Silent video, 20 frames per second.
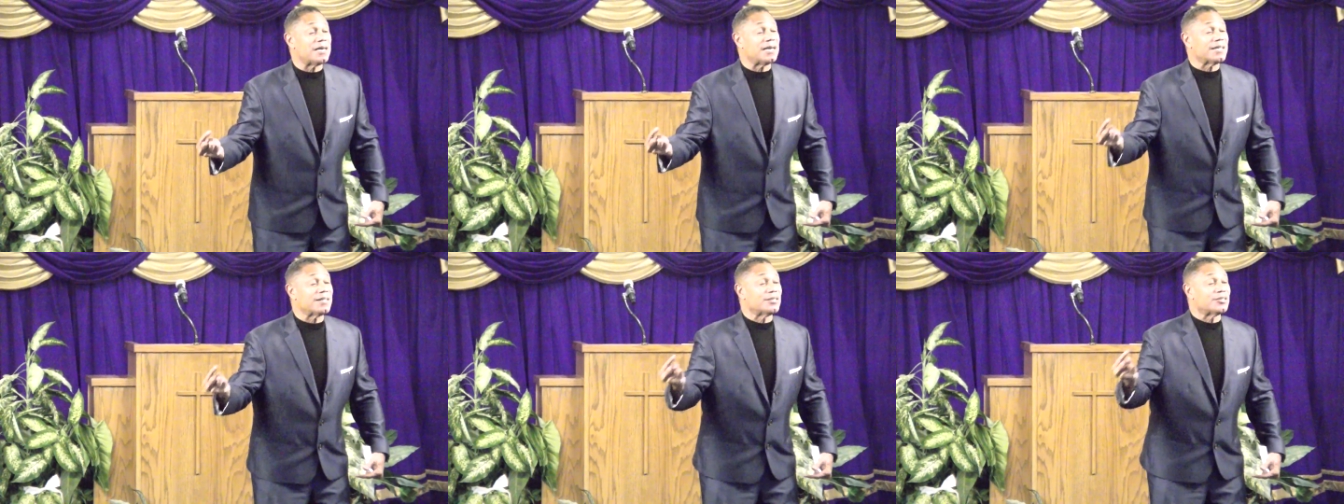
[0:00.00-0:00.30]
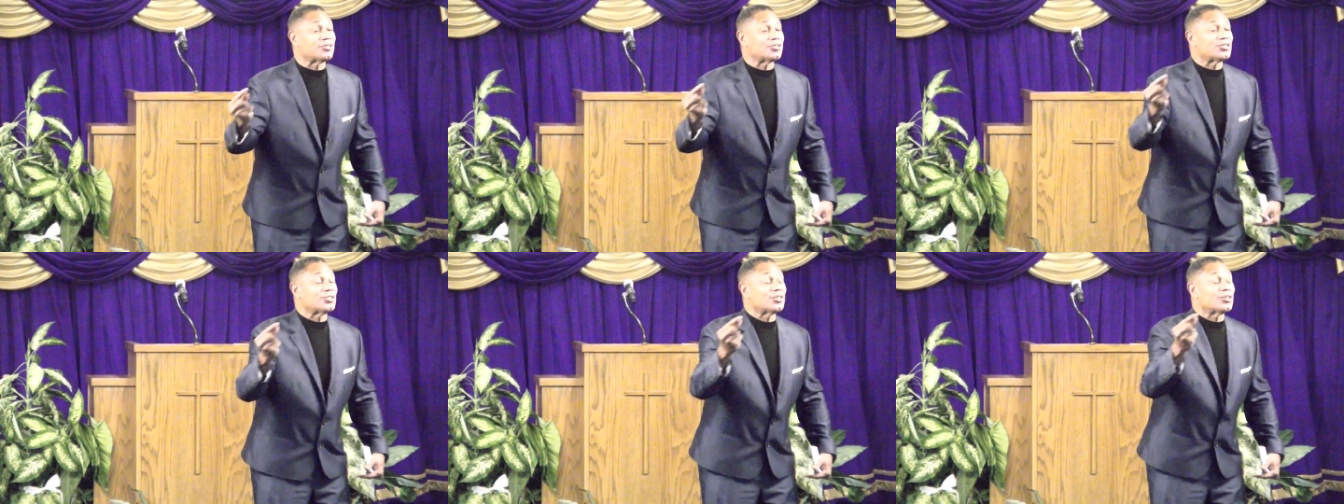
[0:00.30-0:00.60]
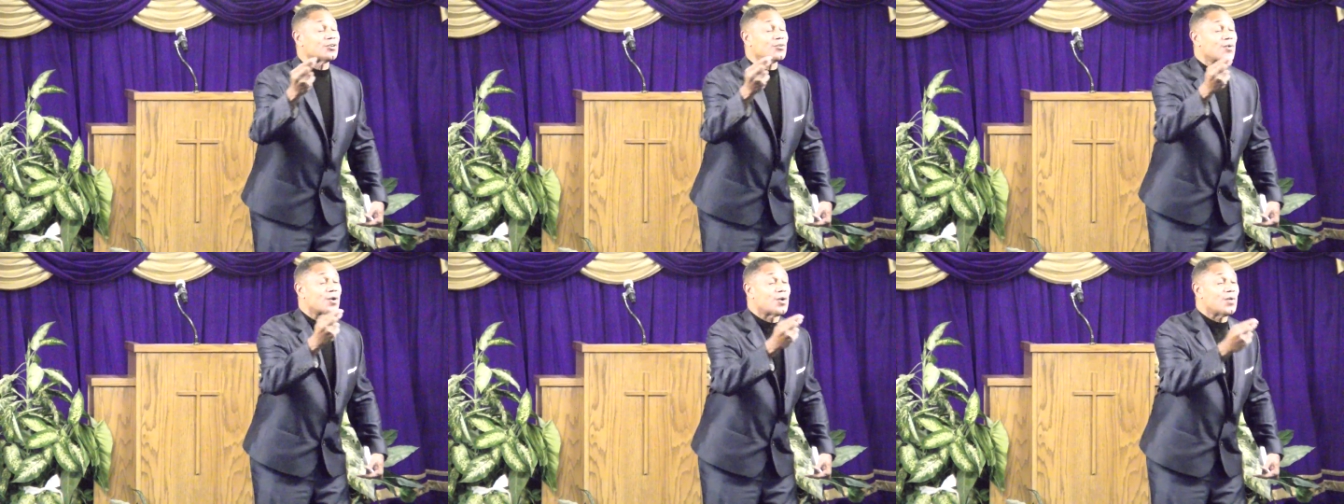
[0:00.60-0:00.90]
others
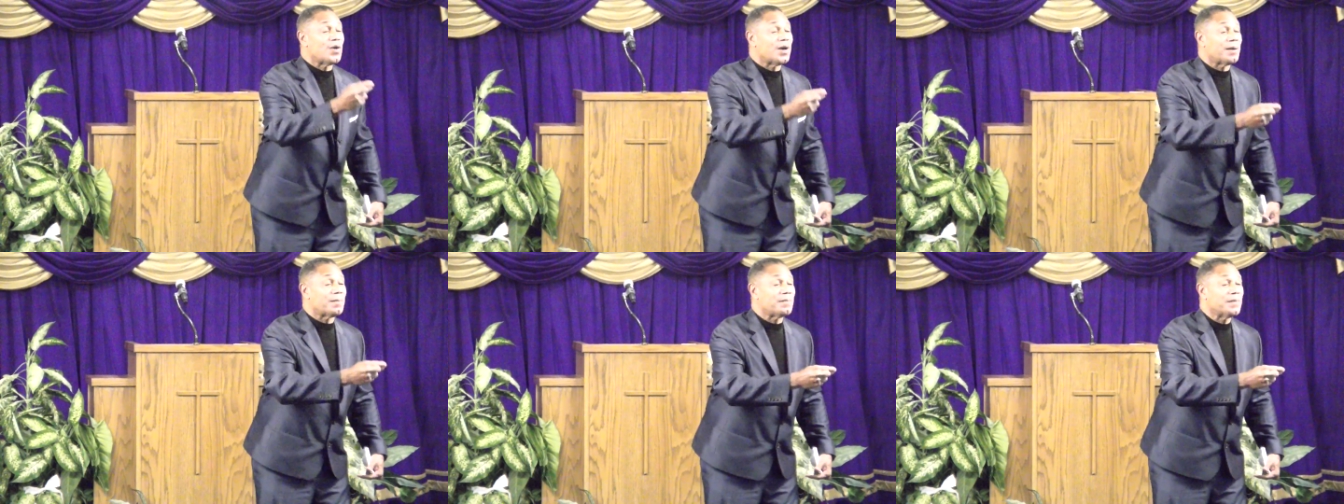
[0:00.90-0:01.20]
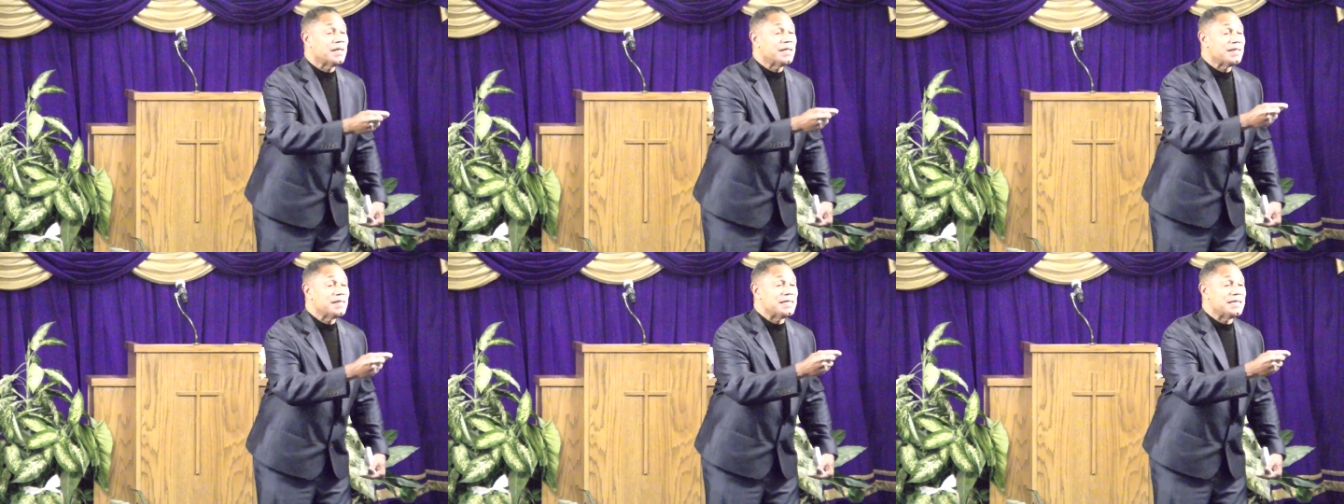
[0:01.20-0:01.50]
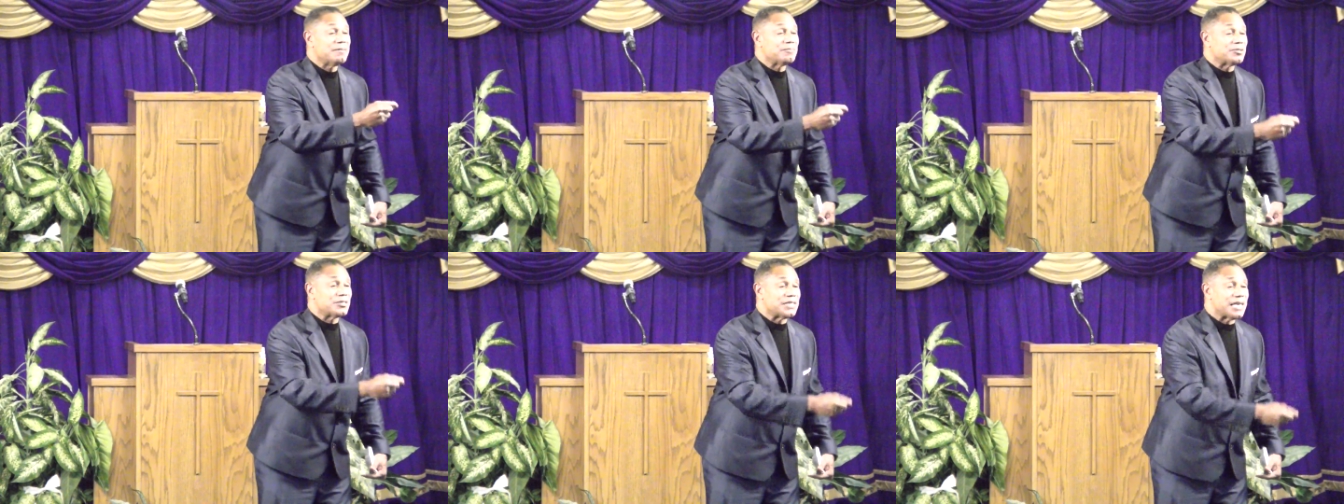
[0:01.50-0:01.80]
to grow up
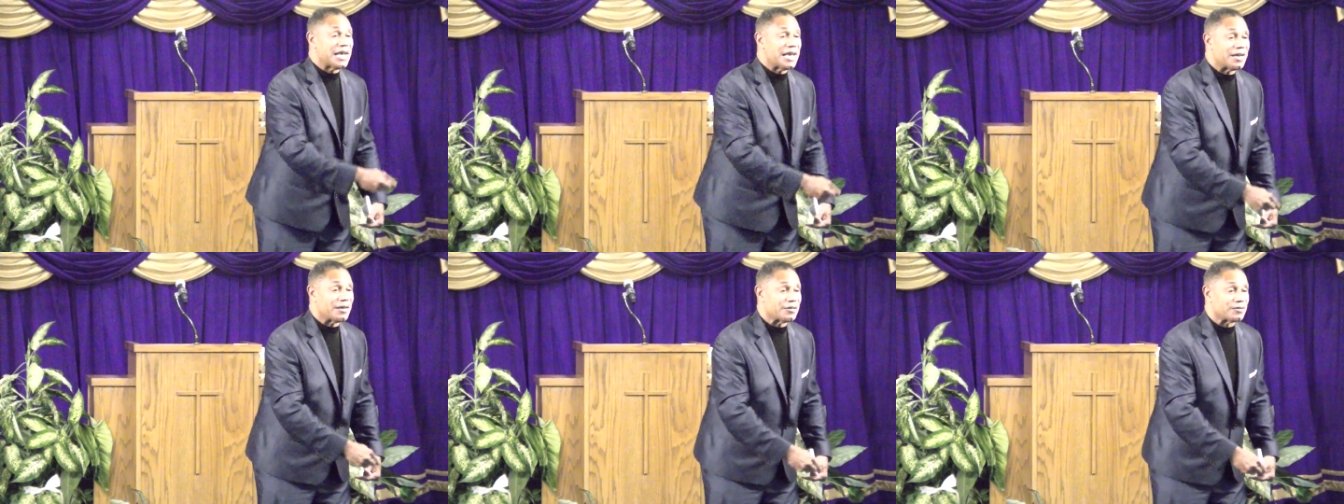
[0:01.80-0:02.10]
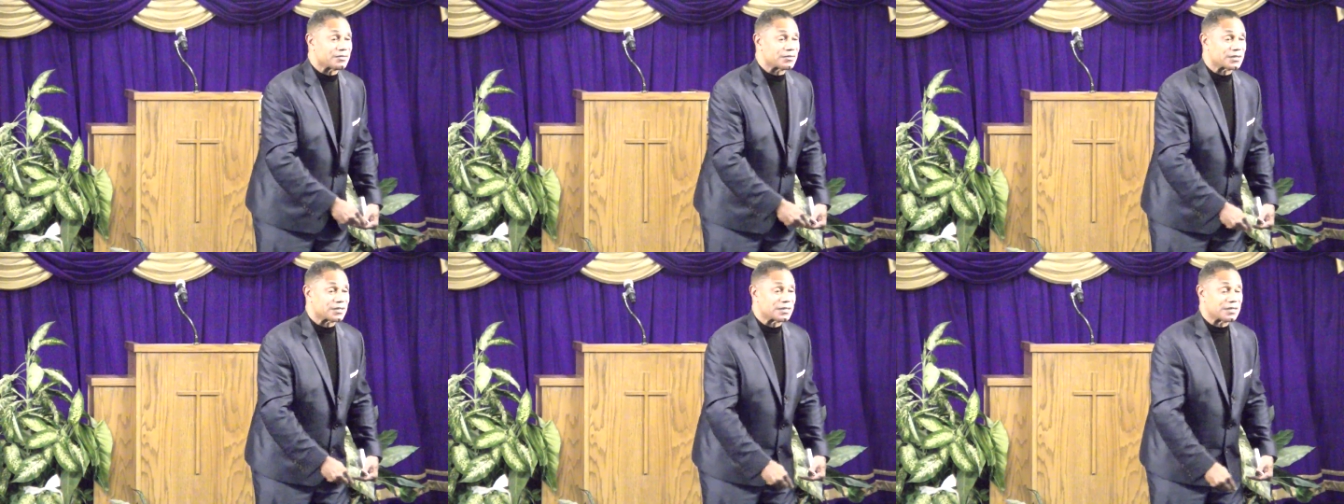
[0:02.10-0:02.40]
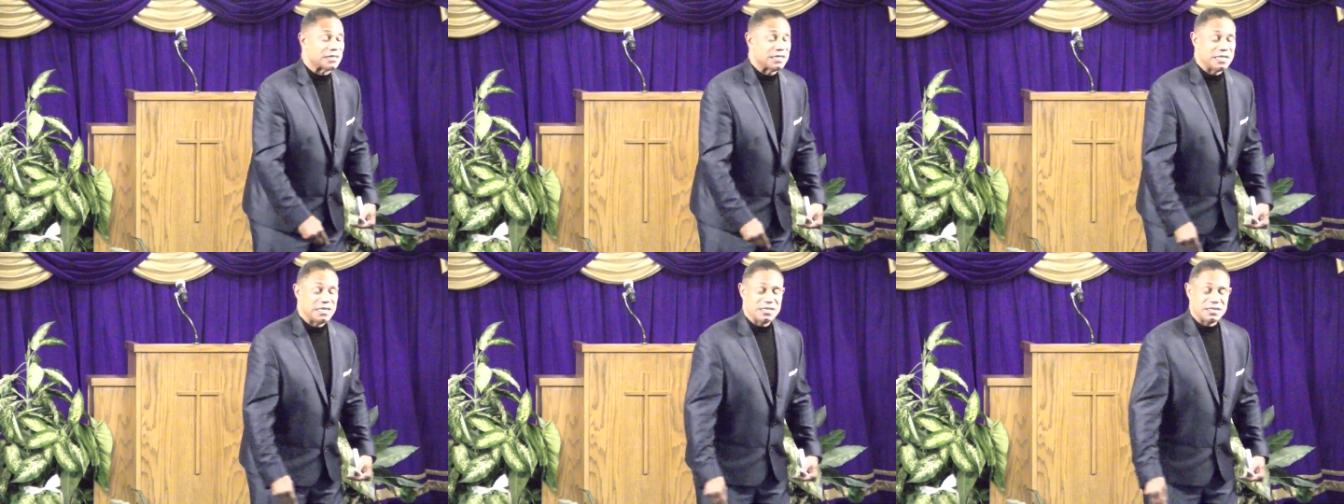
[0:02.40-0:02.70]
themselves.